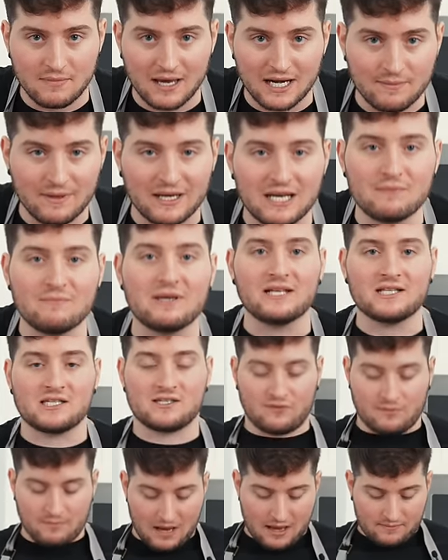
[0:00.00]
many meats
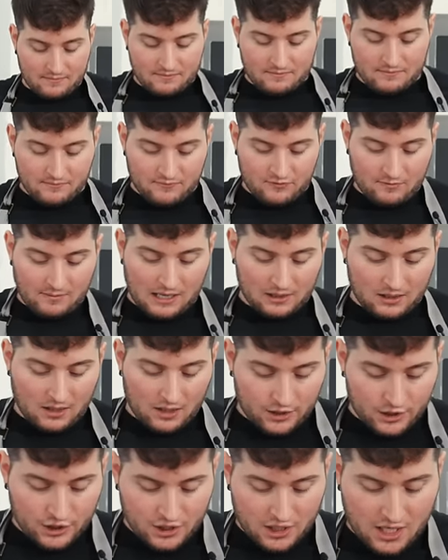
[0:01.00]
for my
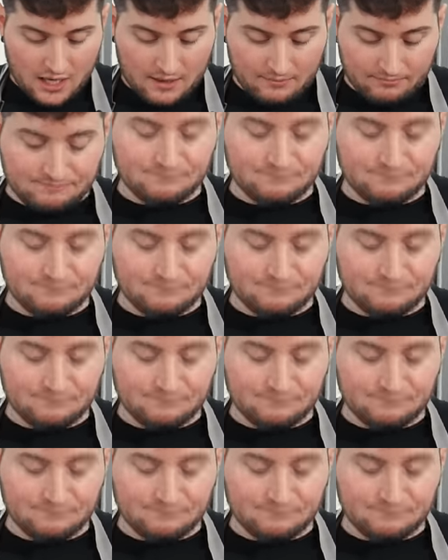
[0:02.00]
large tum.